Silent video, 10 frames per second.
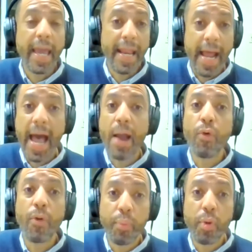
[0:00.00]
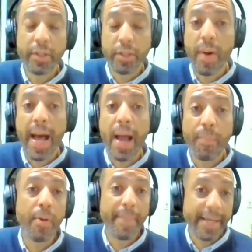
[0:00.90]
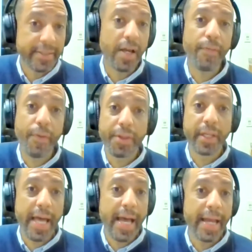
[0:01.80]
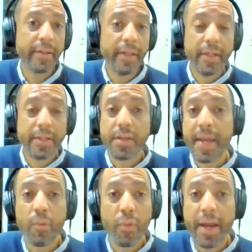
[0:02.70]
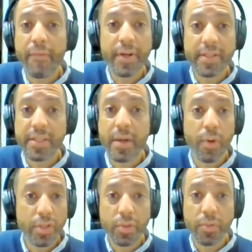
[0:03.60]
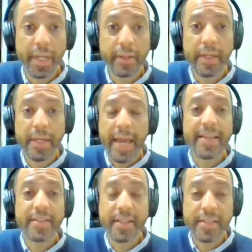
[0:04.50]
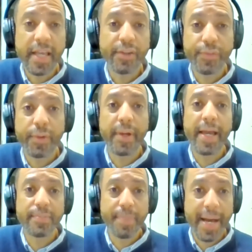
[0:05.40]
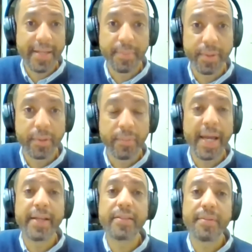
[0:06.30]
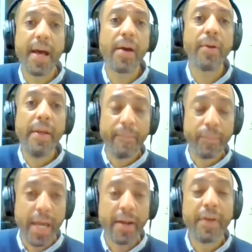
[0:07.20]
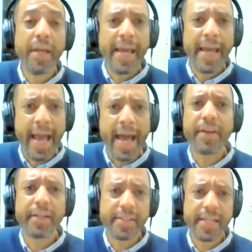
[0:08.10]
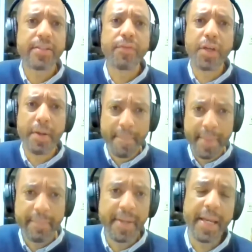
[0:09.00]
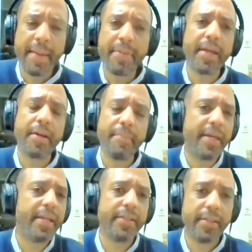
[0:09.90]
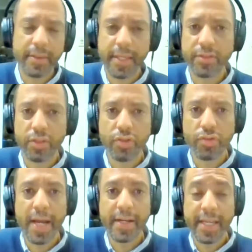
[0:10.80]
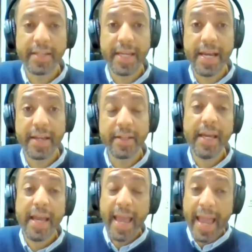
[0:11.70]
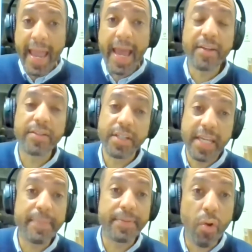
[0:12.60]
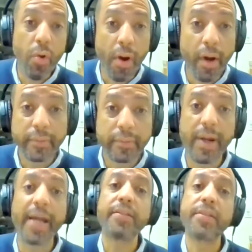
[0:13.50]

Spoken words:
And I will put myself on the line to make whatever it is that we're doing as successful as possible, right? It's about kind of having a sense of commitment and being committed to the things that you're trying to get done and to keep score, right?